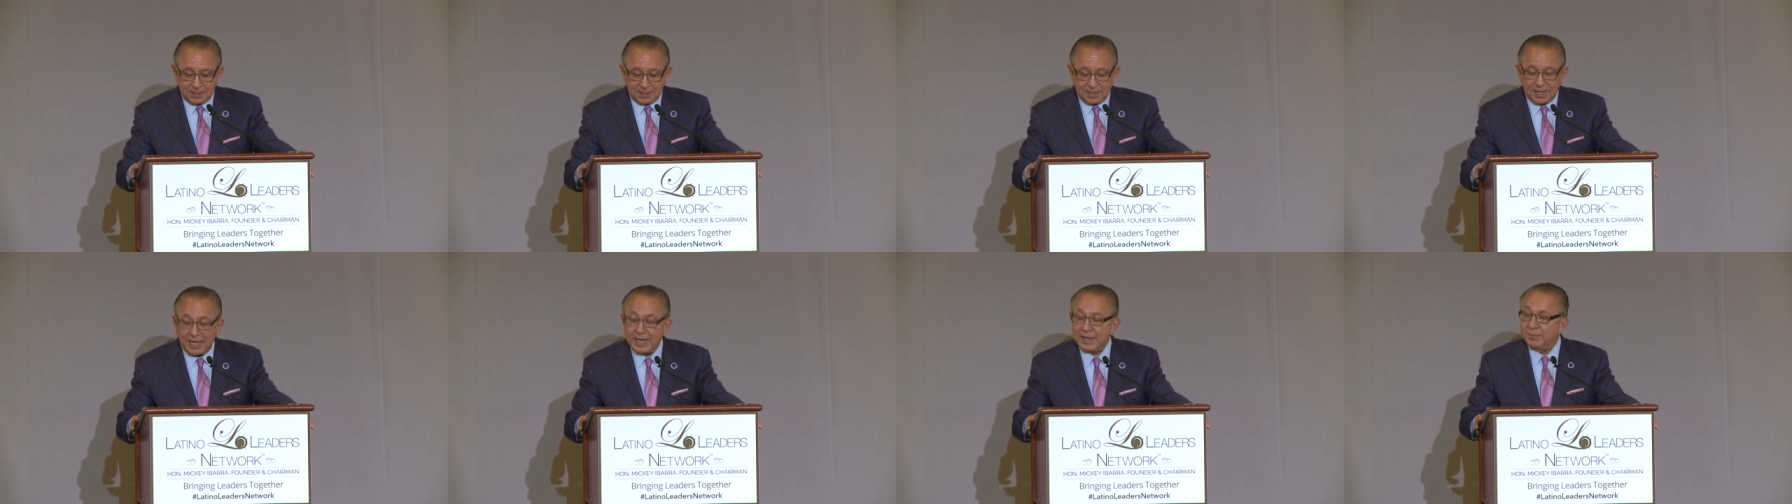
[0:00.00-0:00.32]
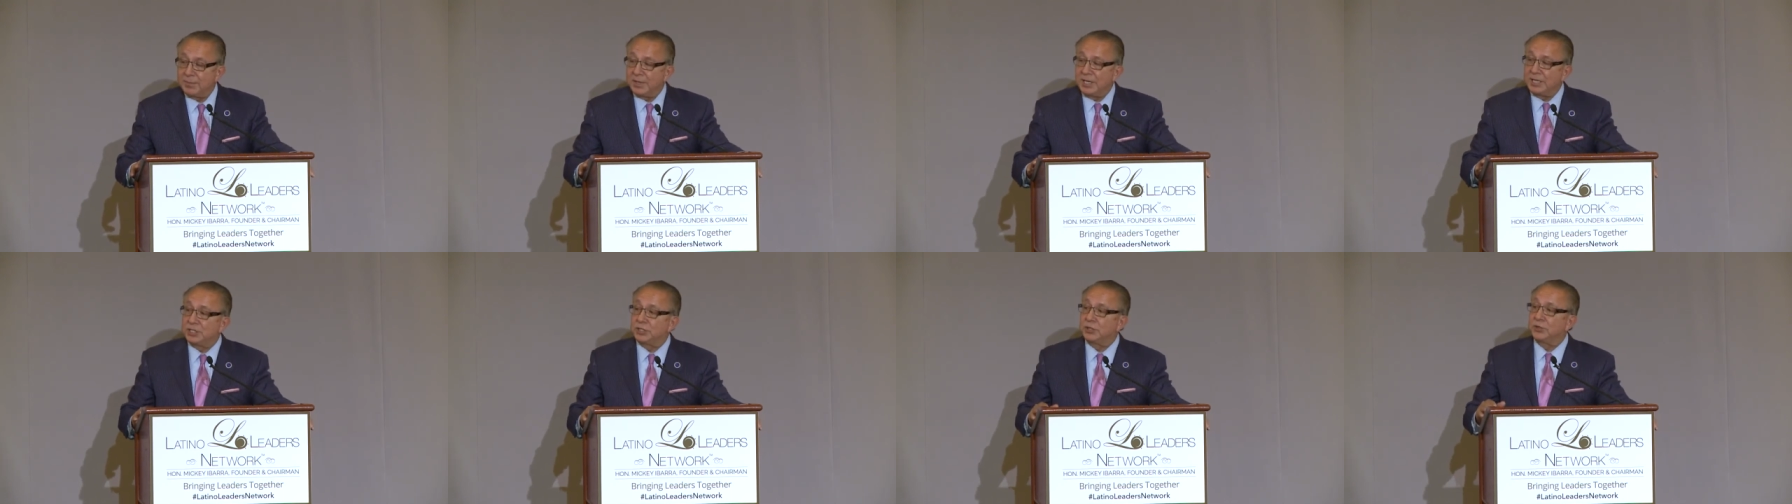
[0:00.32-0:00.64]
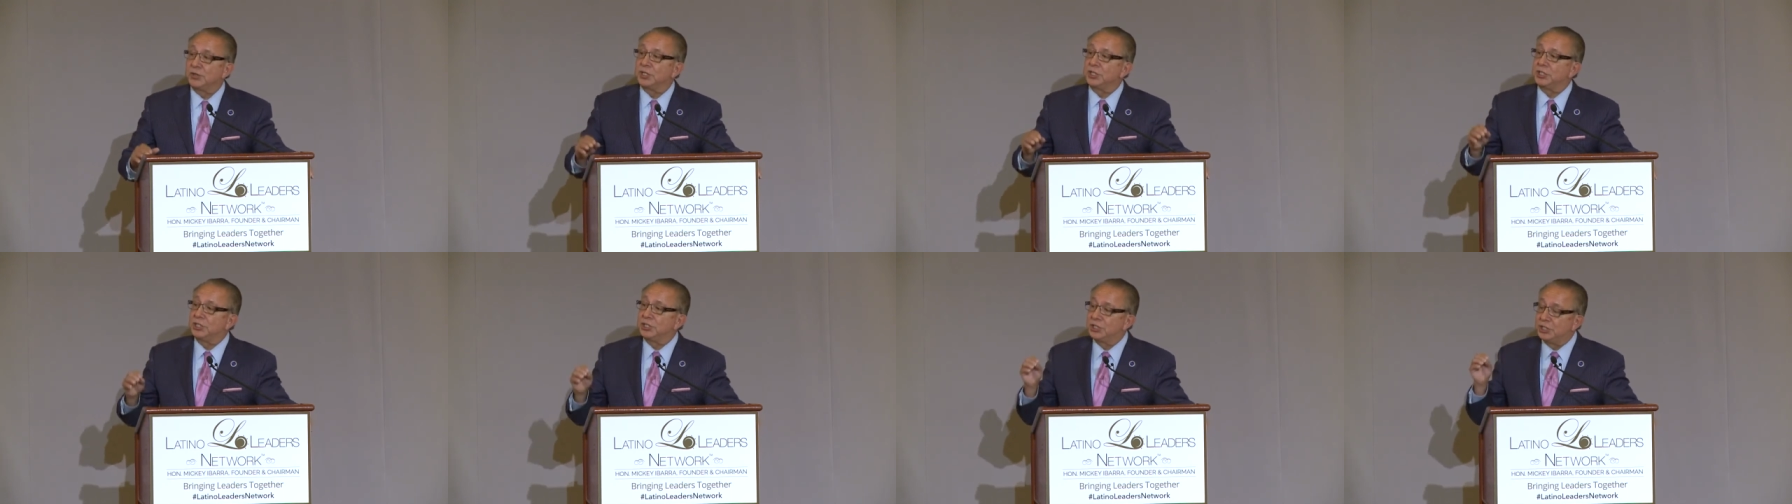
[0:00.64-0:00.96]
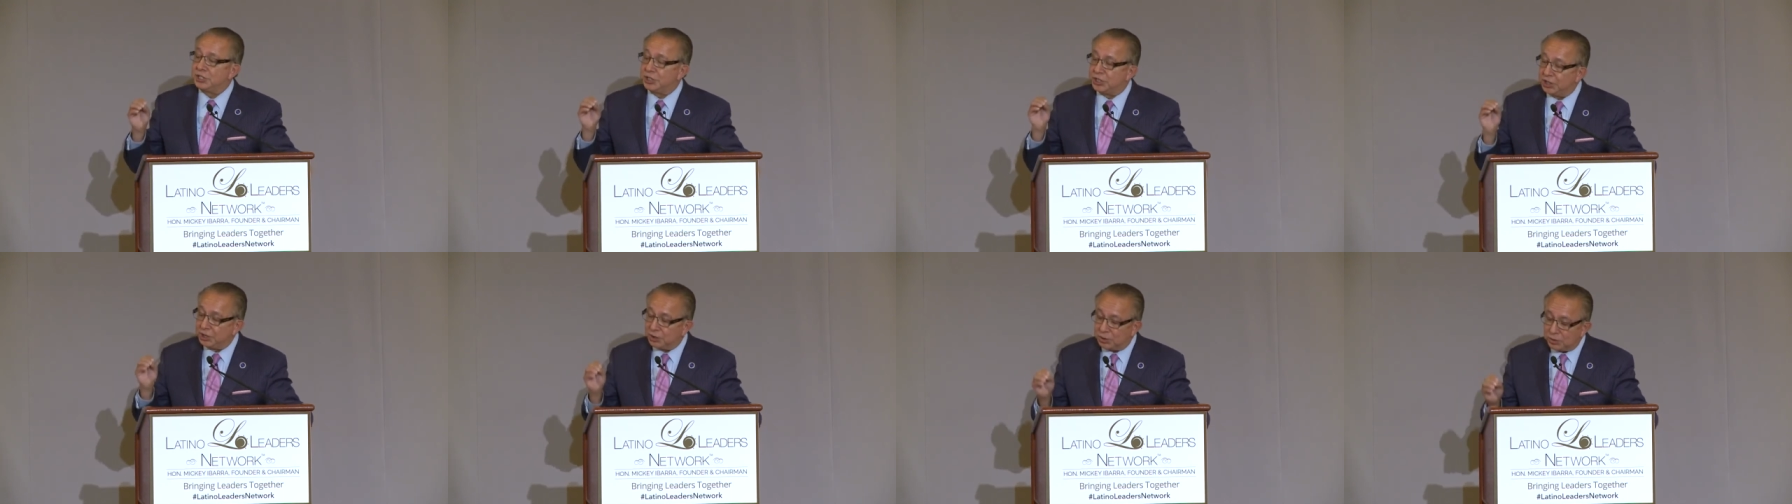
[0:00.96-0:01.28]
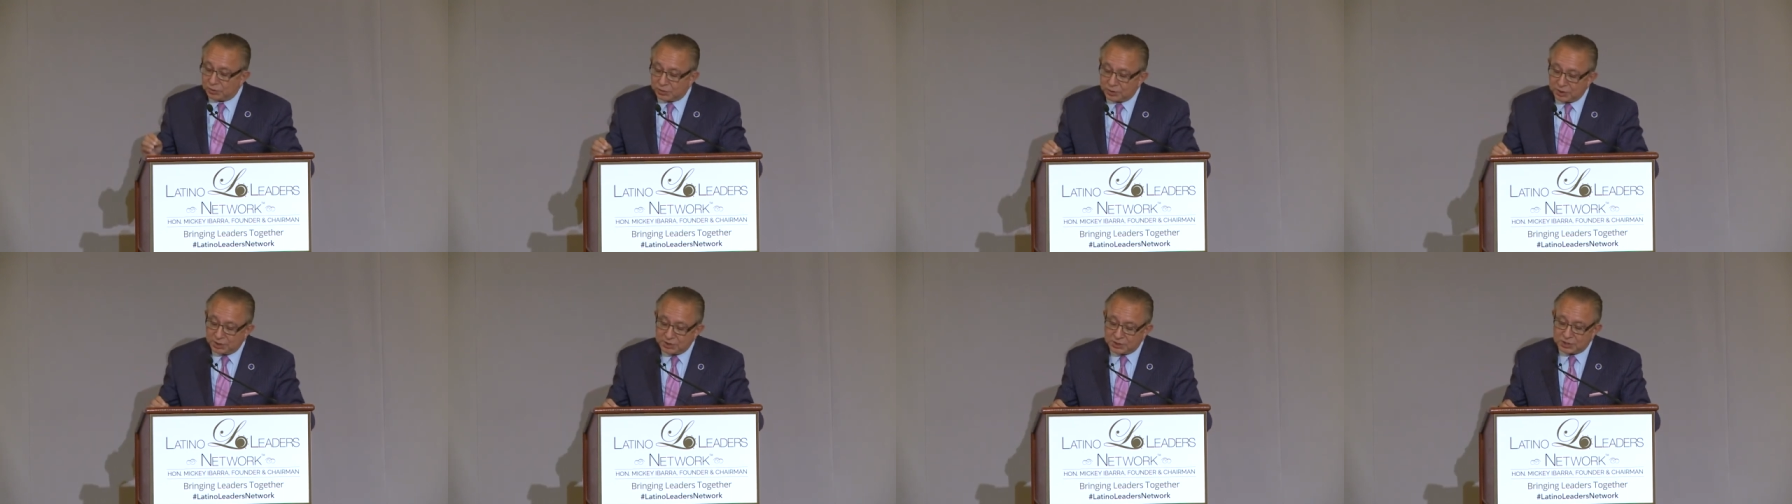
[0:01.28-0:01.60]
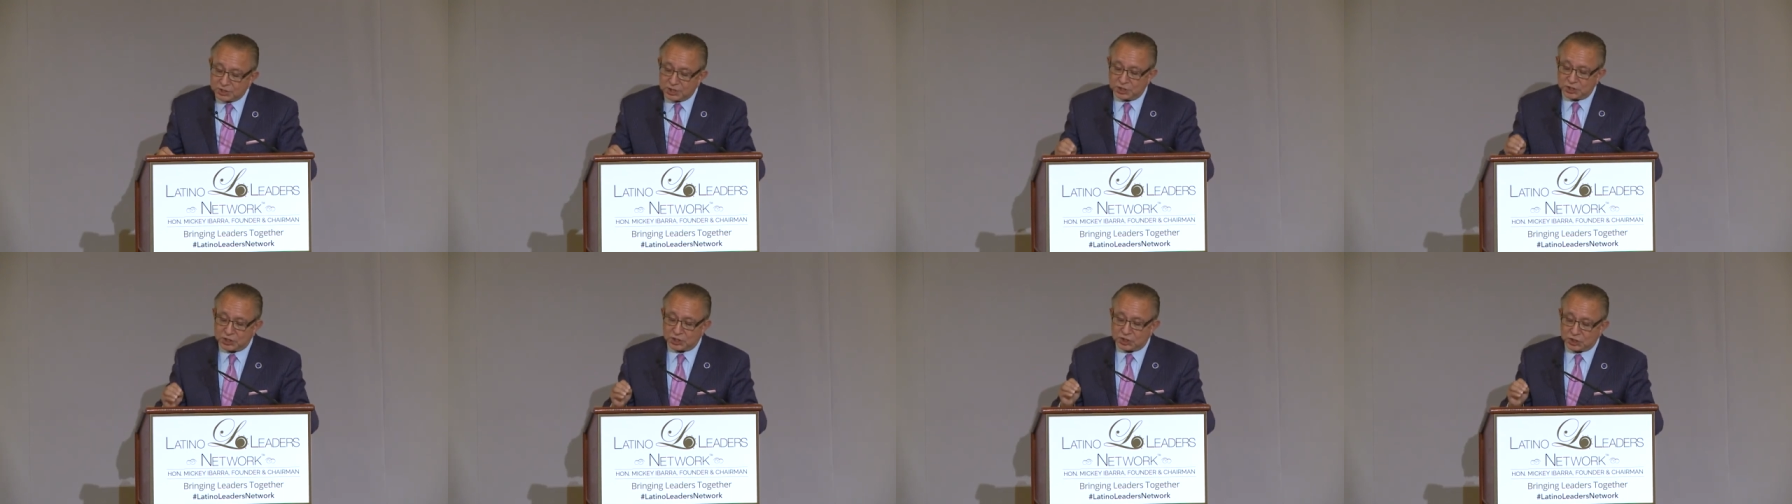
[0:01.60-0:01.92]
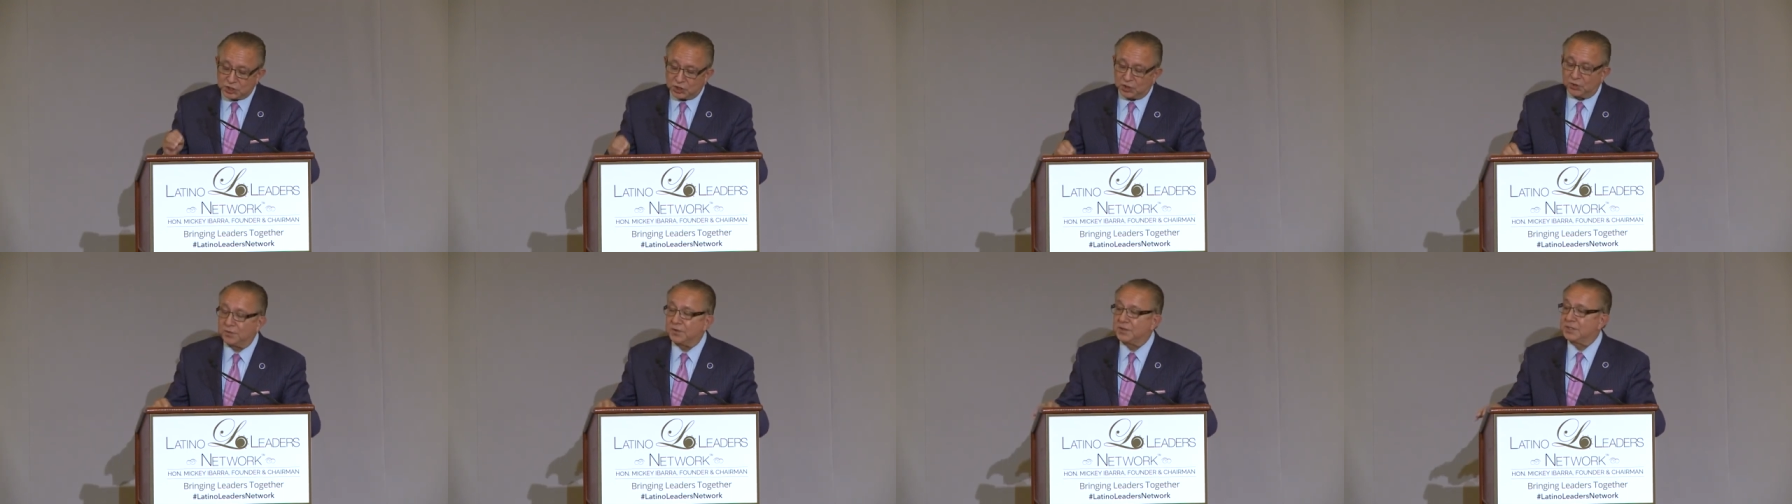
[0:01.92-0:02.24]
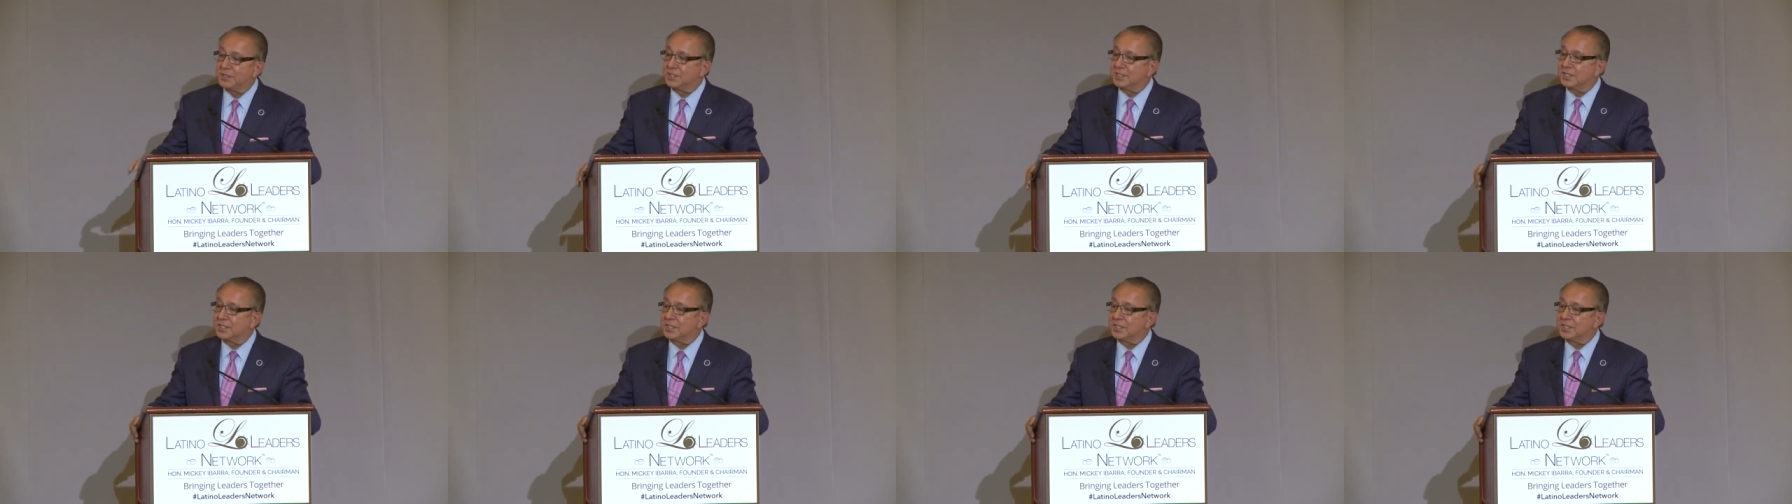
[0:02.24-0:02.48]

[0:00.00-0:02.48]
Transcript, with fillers: and me to the Children's Service